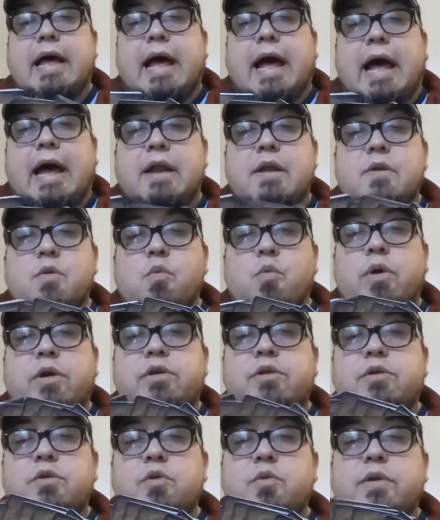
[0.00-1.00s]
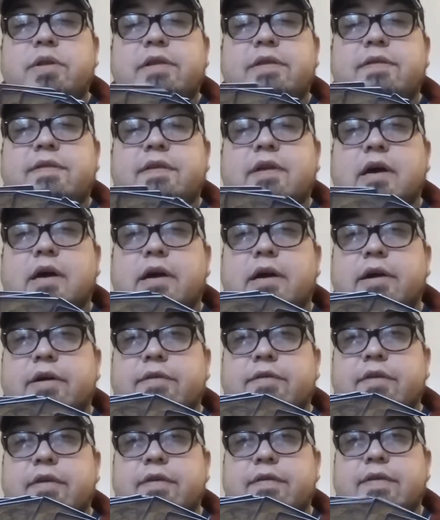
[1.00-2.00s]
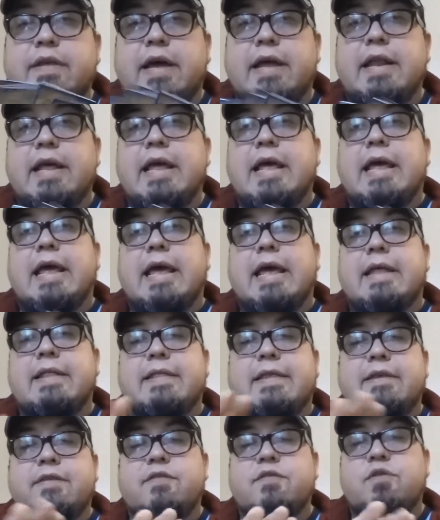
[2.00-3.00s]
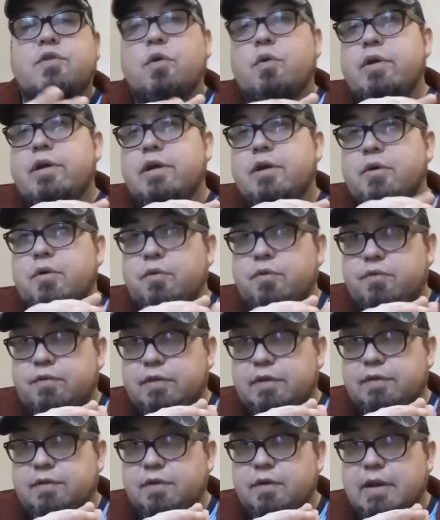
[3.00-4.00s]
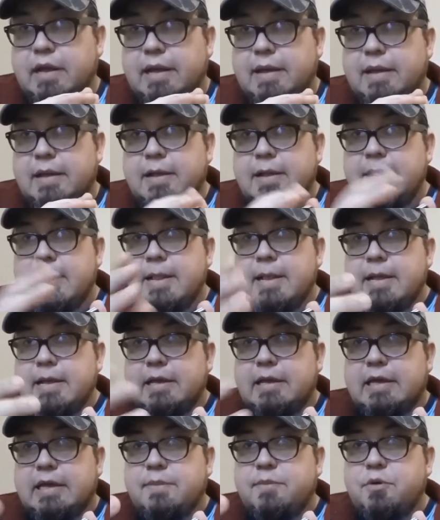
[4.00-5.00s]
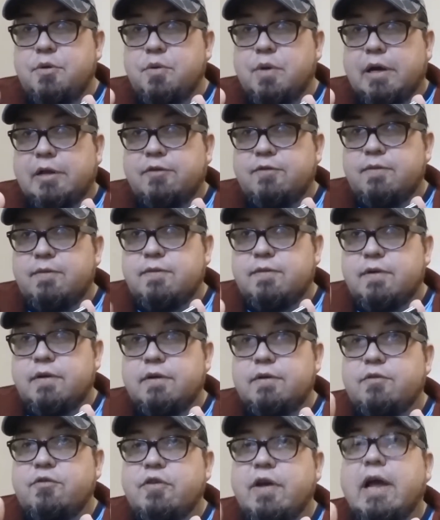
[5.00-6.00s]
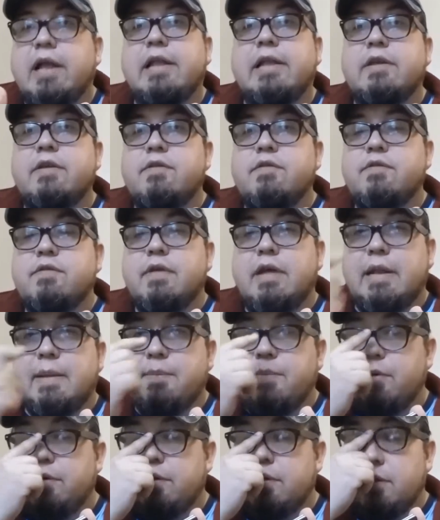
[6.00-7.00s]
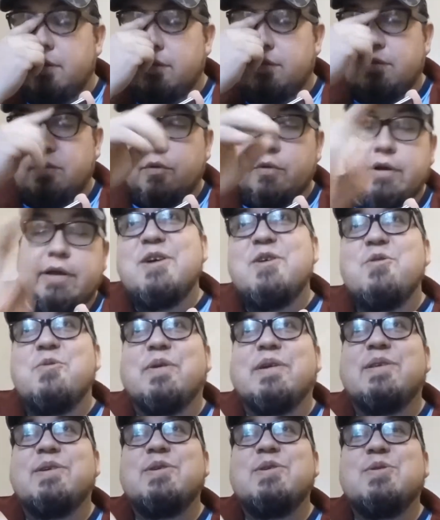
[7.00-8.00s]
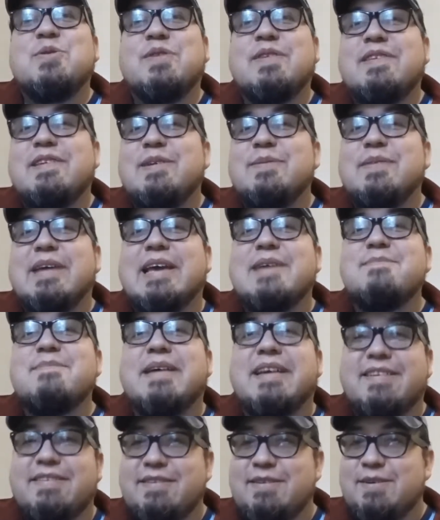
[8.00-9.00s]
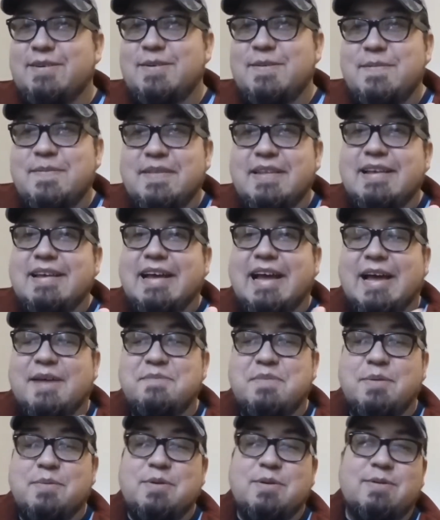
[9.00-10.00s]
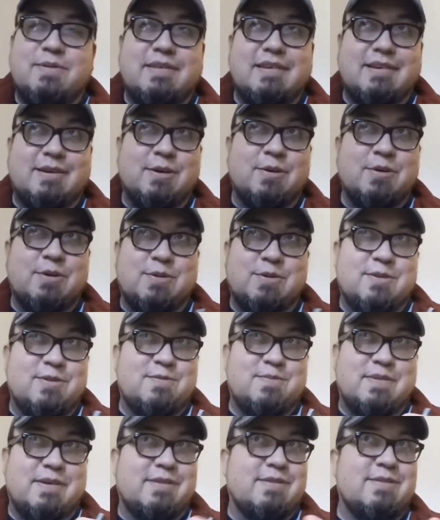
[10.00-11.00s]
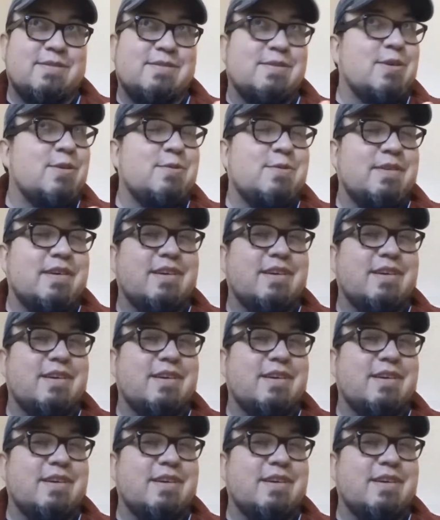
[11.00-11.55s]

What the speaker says: And what you do with these cards is that the story host is gonna give you a certain challenge at a point in the story. We don't use the term game master. And maybe you think, oh, you're a special snowflake,